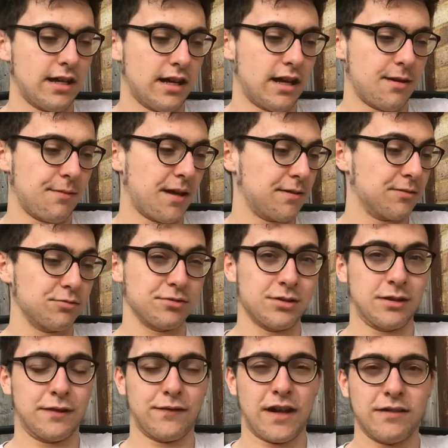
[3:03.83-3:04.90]
That was also
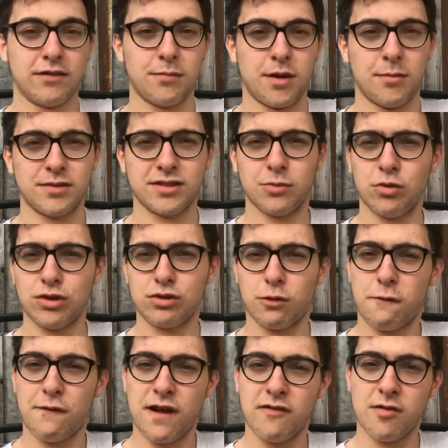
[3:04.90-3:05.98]
his favourite moment. So what is your
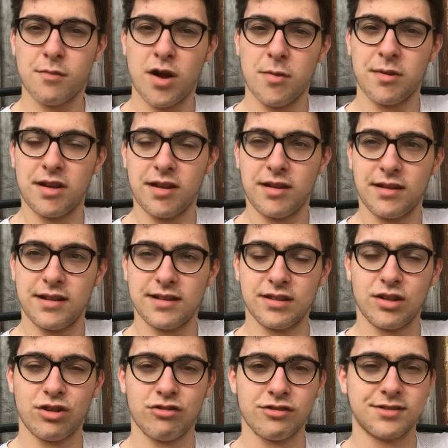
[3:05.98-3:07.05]
favourite moment in
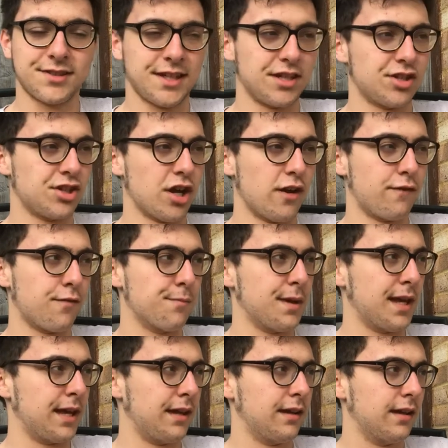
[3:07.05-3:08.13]
the Norwich City shirt? For
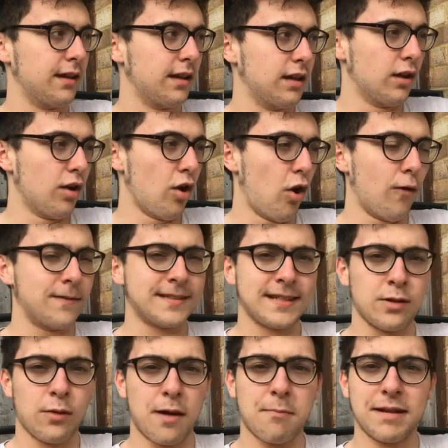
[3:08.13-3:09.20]
me,
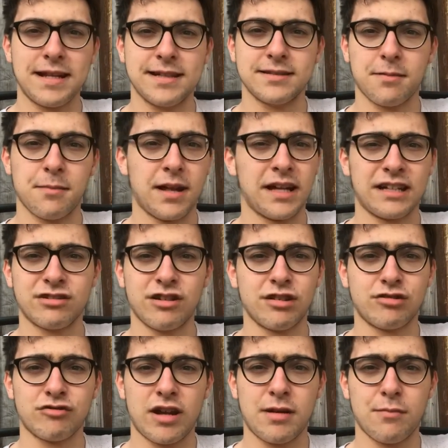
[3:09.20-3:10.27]
obviously Wembley's a
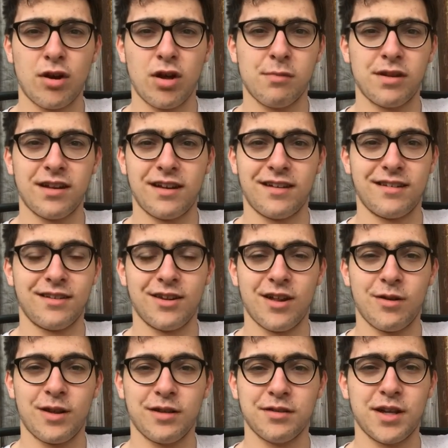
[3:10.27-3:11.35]
great moment, and you
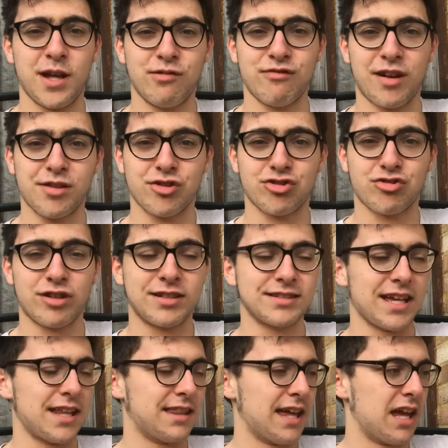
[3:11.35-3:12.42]
know, he ran the
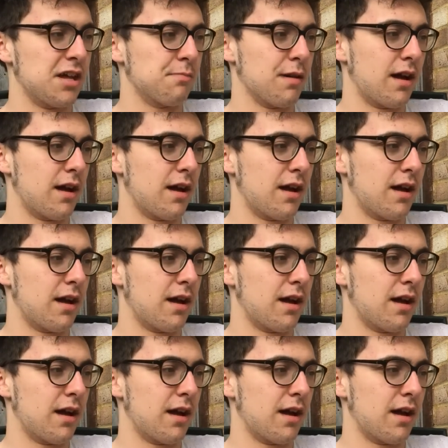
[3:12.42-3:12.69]
strings that day.